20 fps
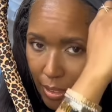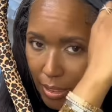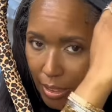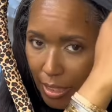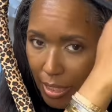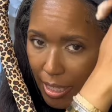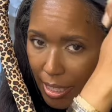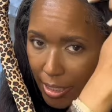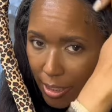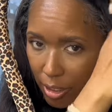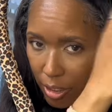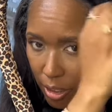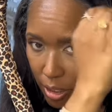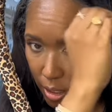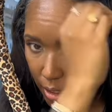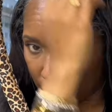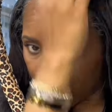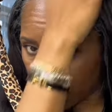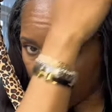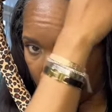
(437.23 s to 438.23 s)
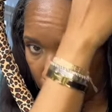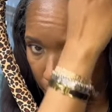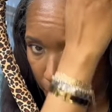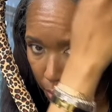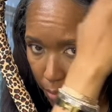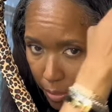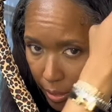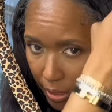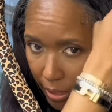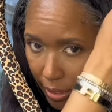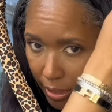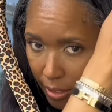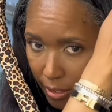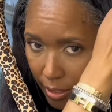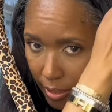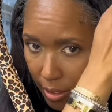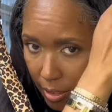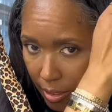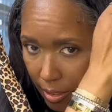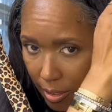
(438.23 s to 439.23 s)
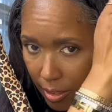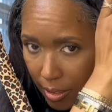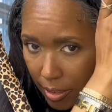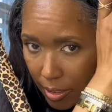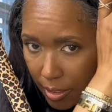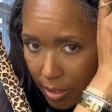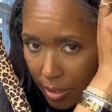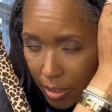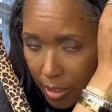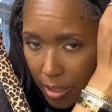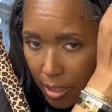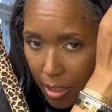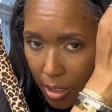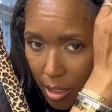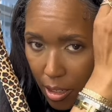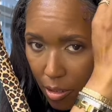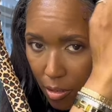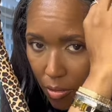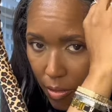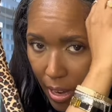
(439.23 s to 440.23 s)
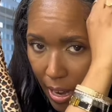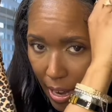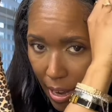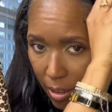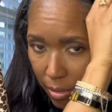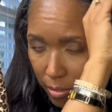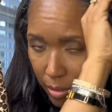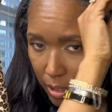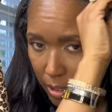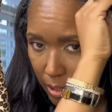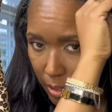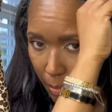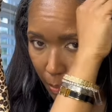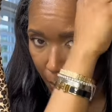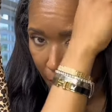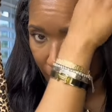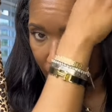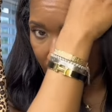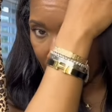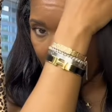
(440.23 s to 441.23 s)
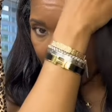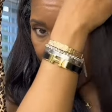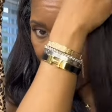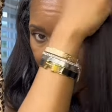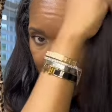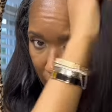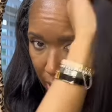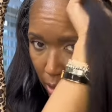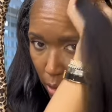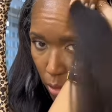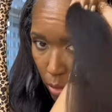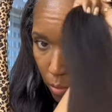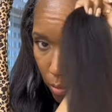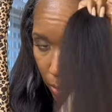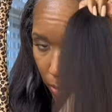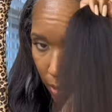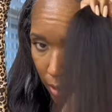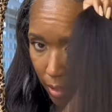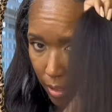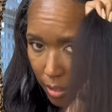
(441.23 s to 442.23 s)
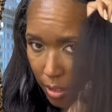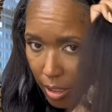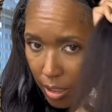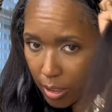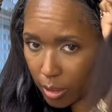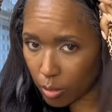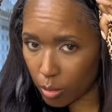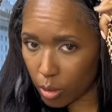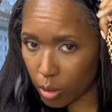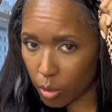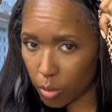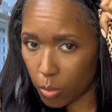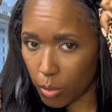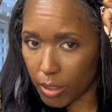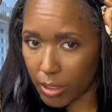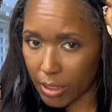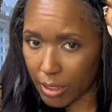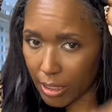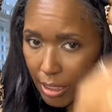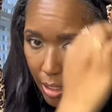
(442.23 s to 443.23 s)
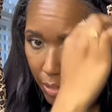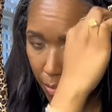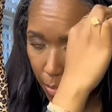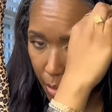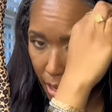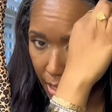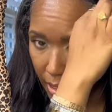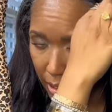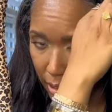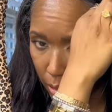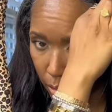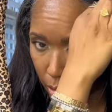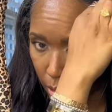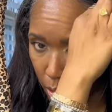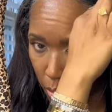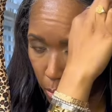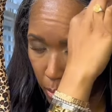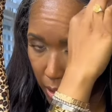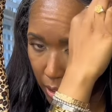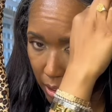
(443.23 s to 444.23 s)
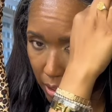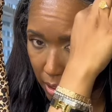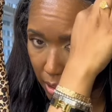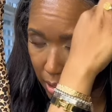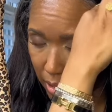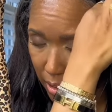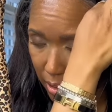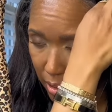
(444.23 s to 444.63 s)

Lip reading: and you just bring it around. I like to do a little twist and give mine a little twist.